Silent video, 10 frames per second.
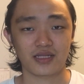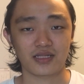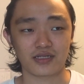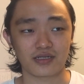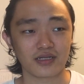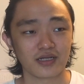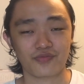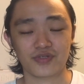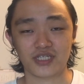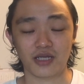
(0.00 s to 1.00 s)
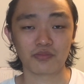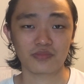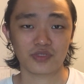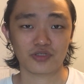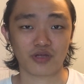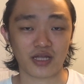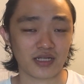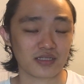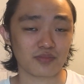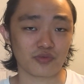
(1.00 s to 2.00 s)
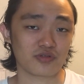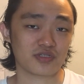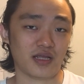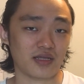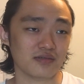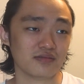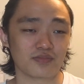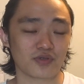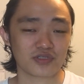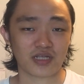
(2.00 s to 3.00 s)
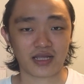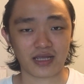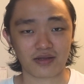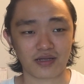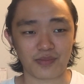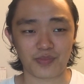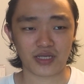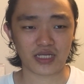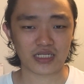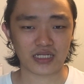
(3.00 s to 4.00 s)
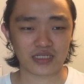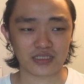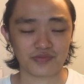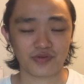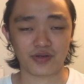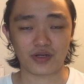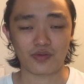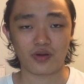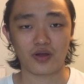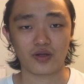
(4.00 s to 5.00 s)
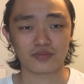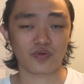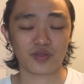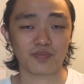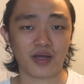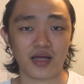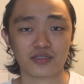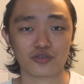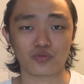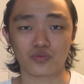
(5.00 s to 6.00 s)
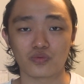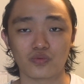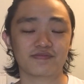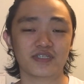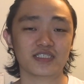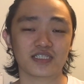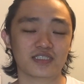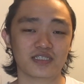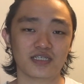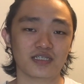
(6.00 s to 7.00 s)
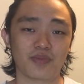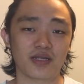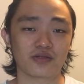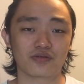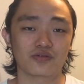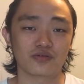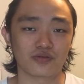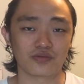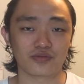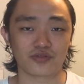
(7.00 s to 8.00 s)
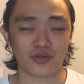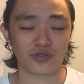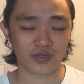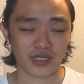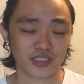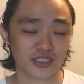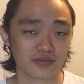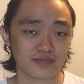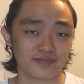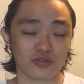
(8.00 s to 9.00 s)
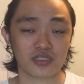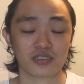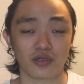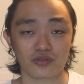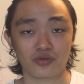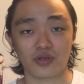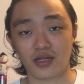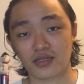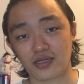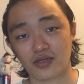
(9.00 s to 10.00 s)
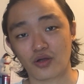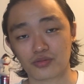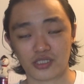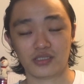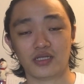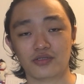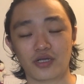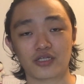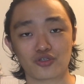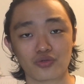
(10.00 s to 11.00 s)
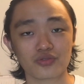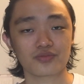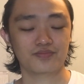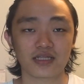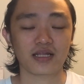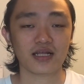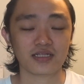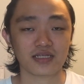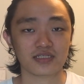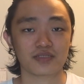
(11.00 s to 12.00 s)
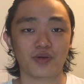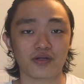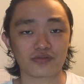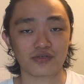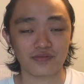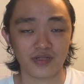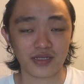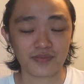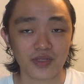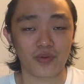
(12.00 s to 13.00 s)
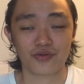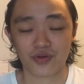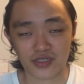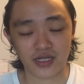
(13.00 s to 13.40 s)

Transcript: in the traffic jam, you can take the motorcycle. Motorcycle can be like different, around 40 baht to 50, 60 depending on your location. So this is also another option that you can choose. The next thing is about traveling. When you're in